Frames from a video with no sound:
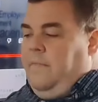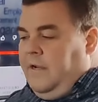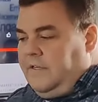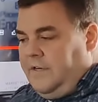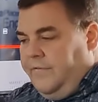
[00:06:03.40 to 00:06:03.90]

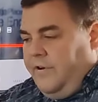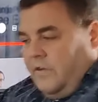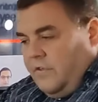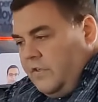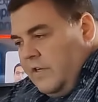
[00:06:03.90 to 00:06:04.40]
That's a different
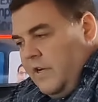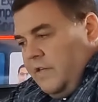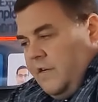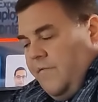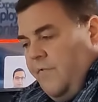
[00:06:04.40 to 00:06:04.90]

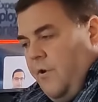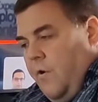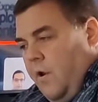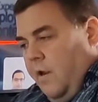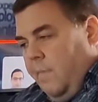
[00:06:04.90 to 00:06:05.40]
exercise than if you
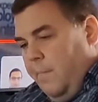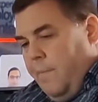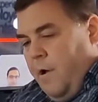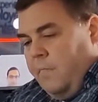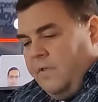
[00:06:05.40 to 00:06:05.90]
keep your
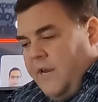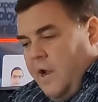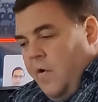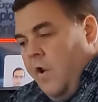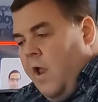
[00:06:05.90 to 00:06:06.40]
palms
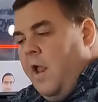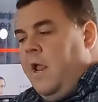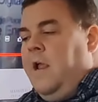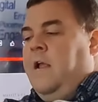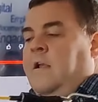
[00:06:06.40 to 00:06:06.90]
down
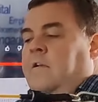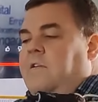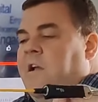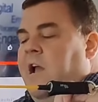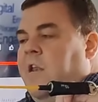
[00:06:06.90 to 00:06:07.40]

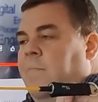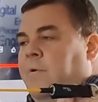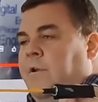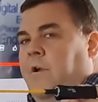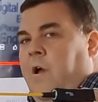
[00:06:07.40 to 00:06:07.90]
and you
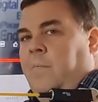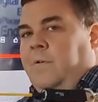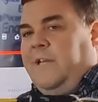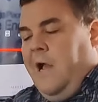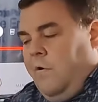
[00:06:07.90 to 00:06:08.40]
bring your
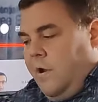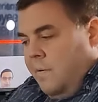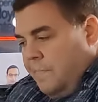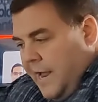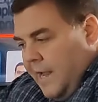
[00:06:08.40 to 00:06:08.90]
elbows out
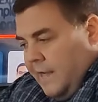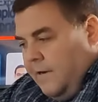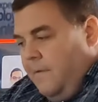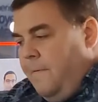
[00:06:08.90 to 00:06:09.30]
and back.